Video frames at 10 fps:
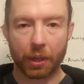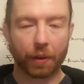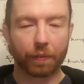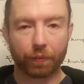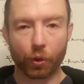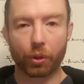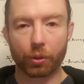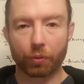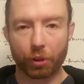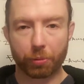
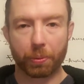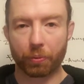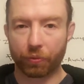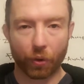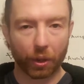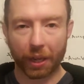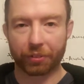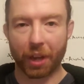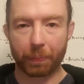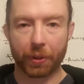Full
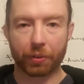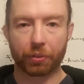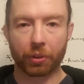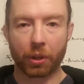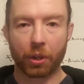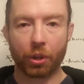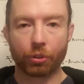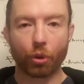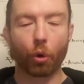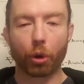acceptance.
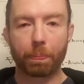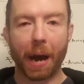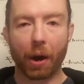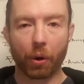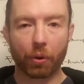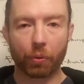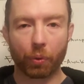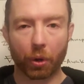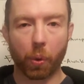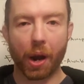Total power
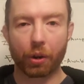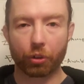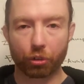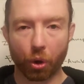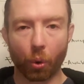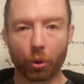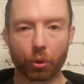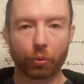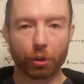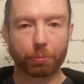requires
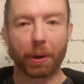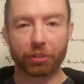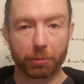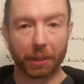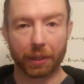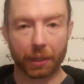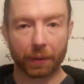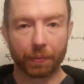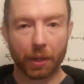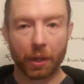total responsibility.
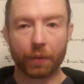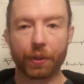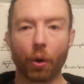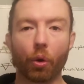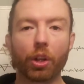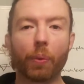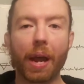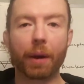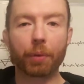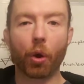The only
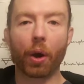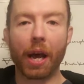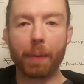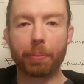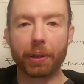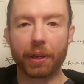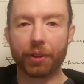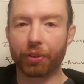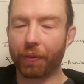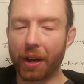way I'm going up
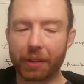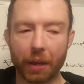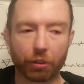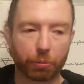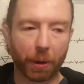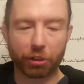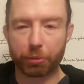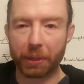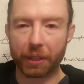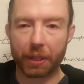is if I take
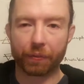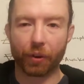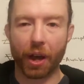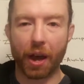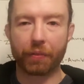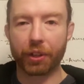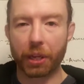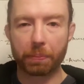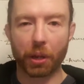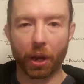responsibility for
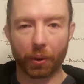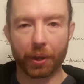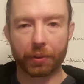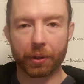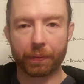everything below it.